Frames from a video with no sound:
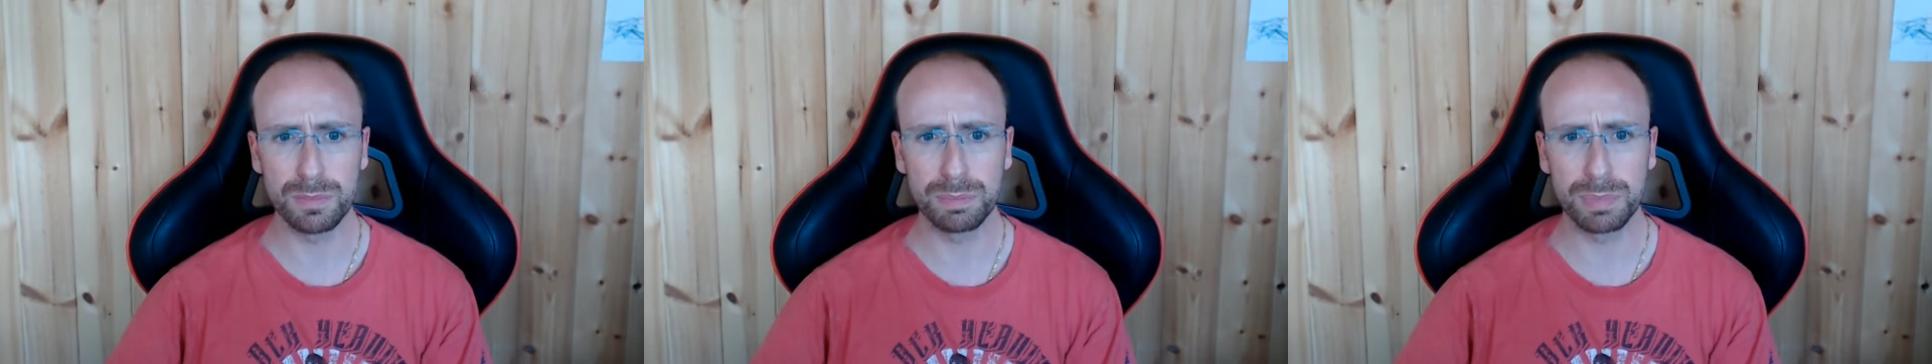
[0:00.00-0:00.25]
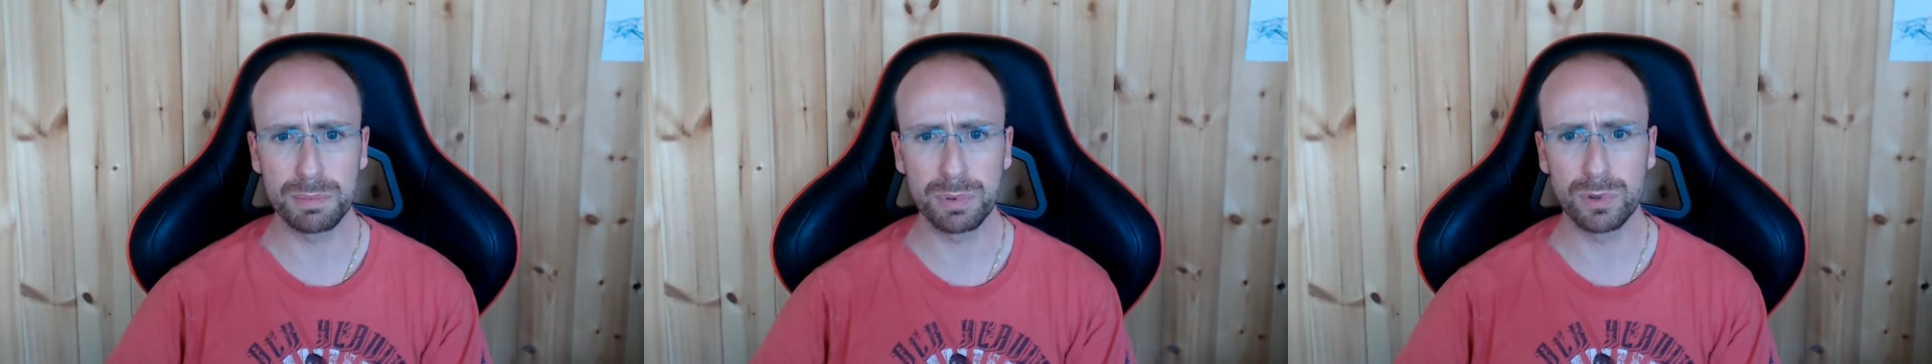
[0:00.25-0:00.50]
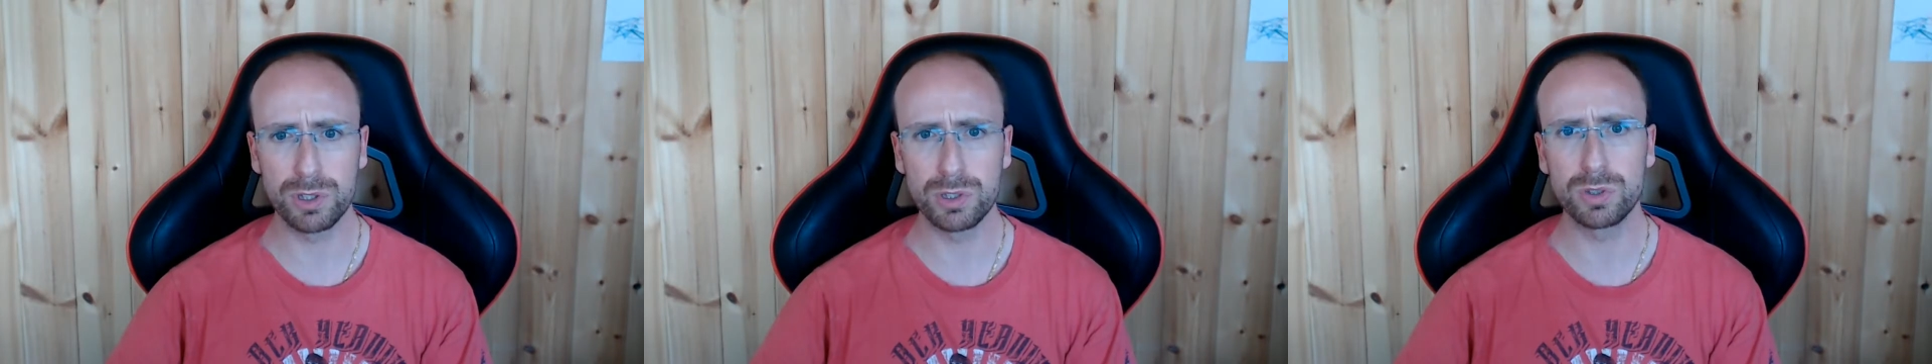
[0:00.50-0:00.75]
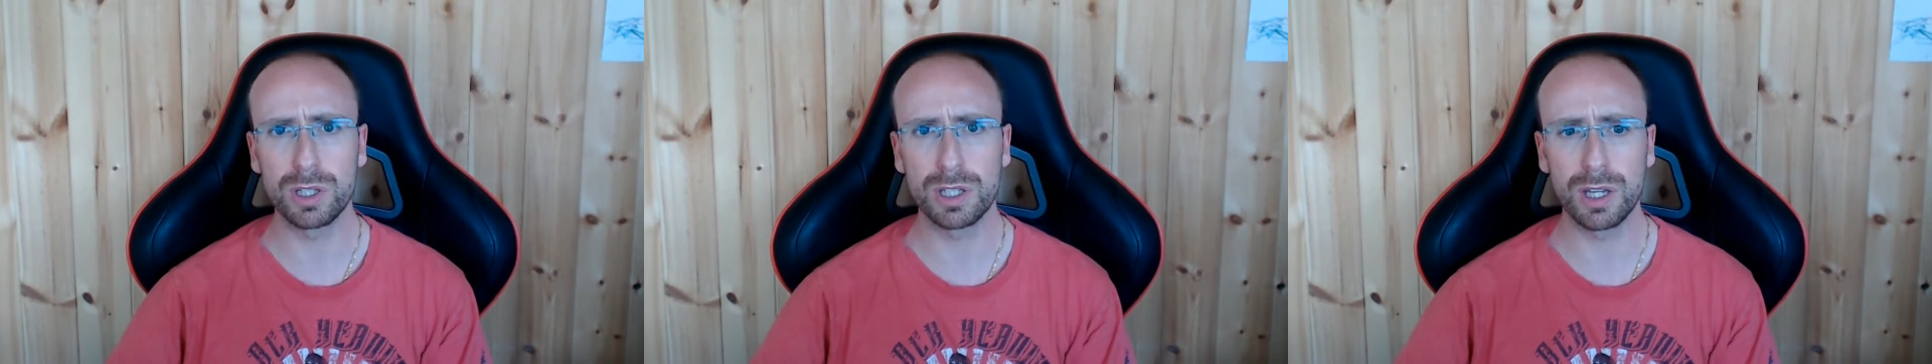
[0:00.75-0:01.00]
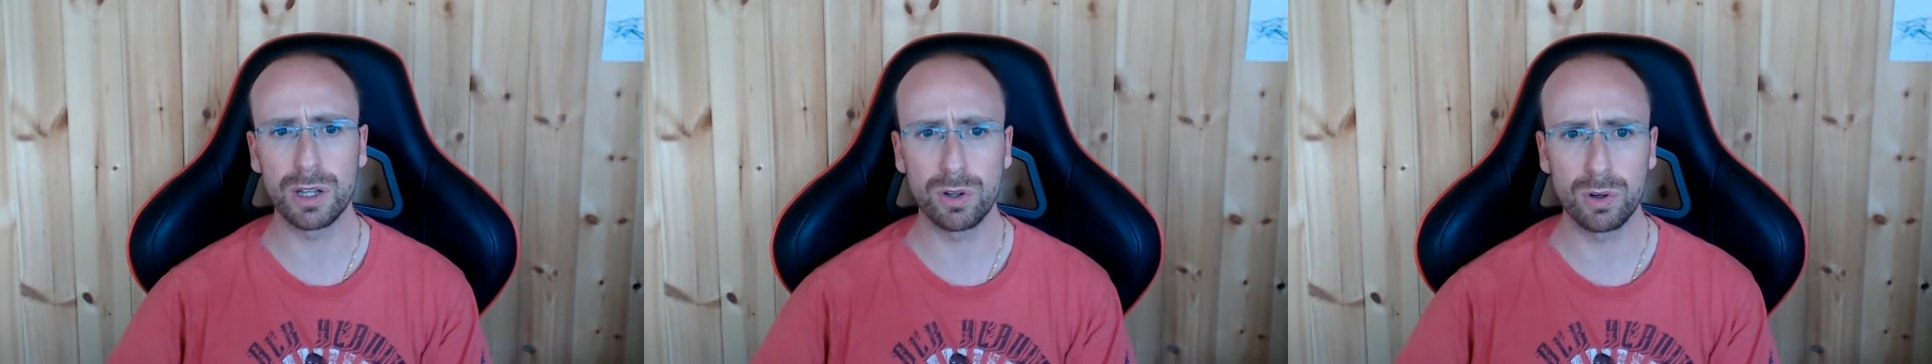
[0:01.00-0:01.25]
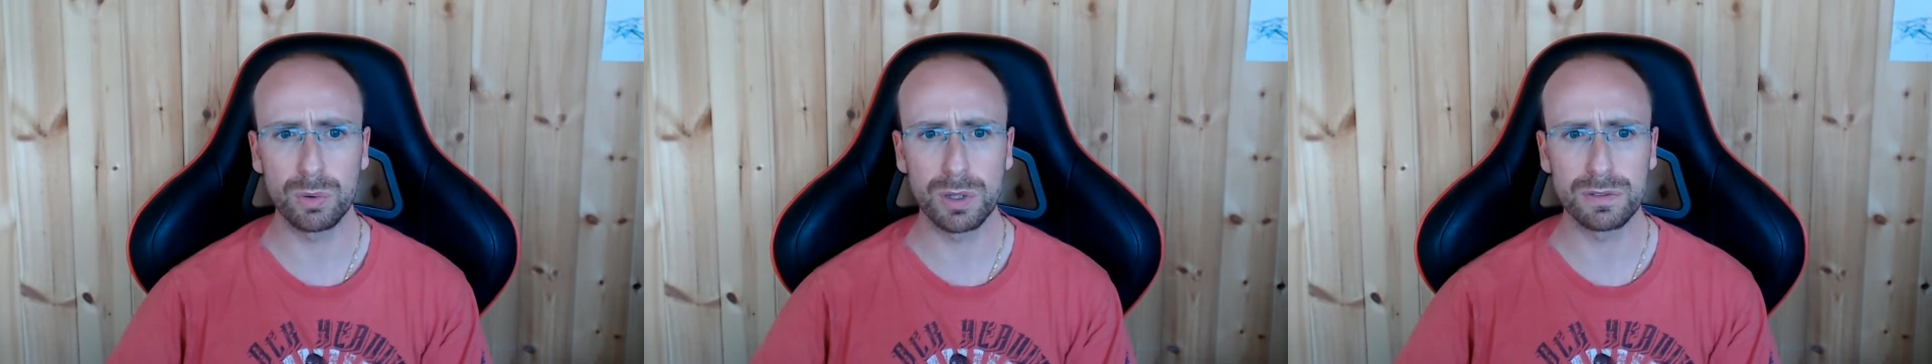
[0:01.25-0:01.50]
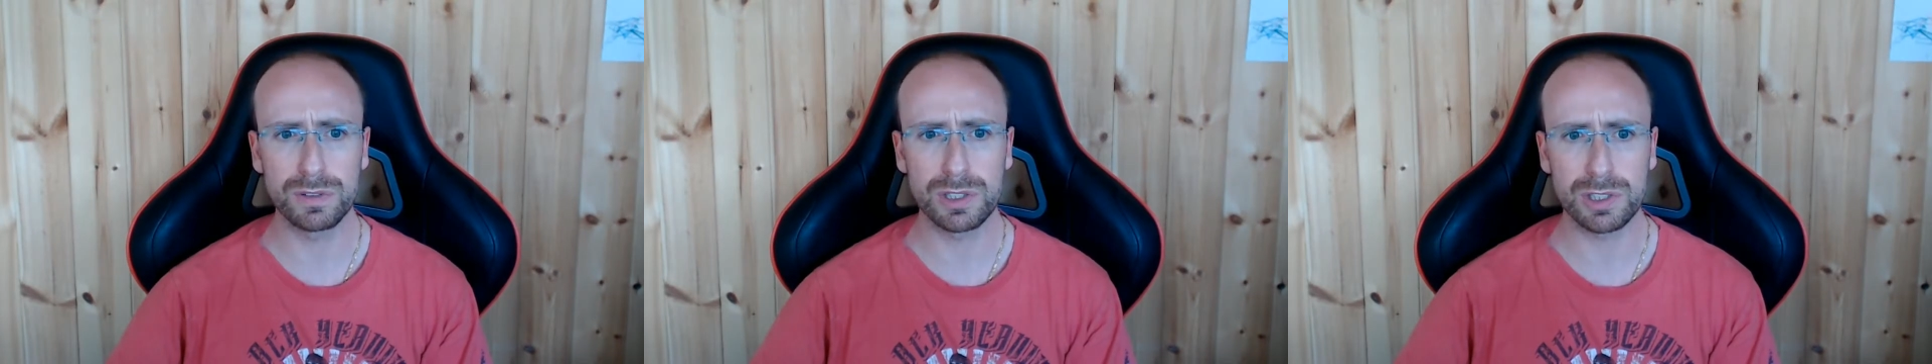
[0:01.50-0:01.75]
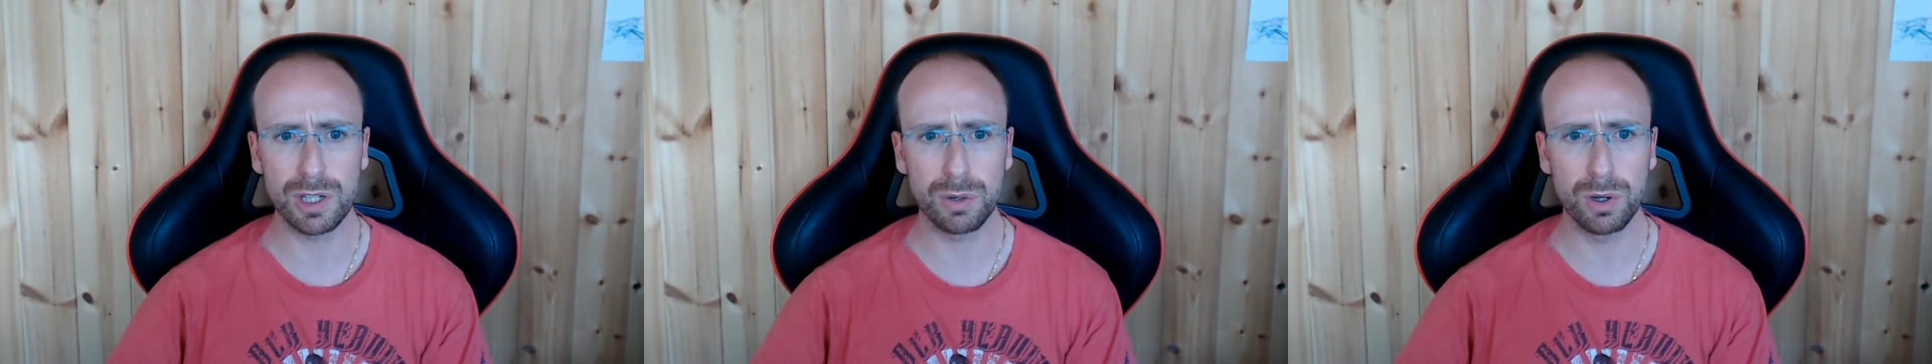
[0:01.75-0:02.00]
people that you can get along with and
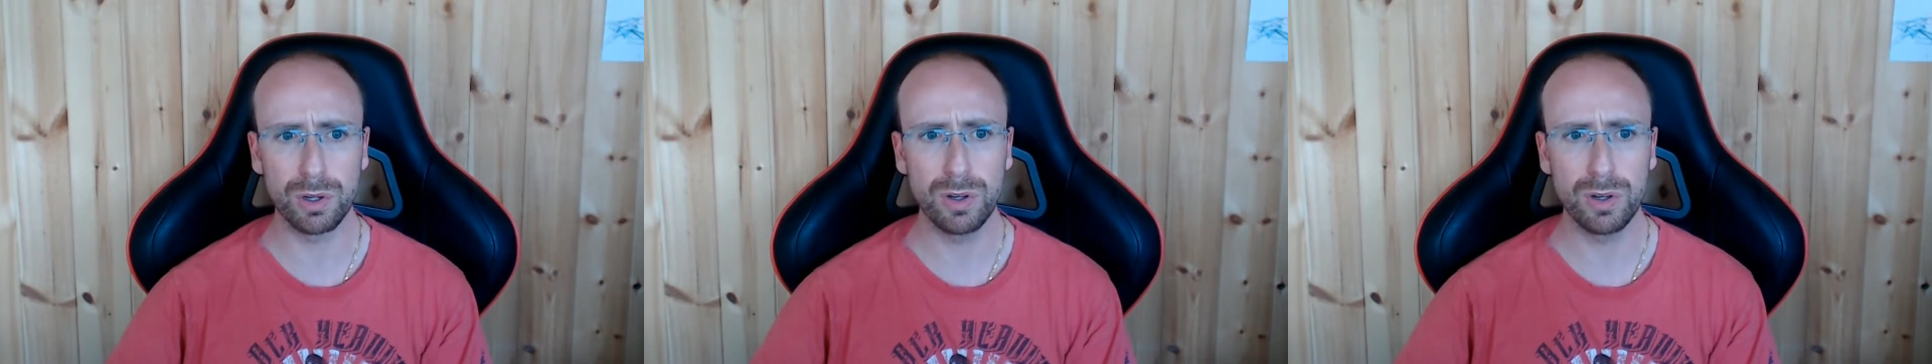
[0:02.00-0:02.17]
so on.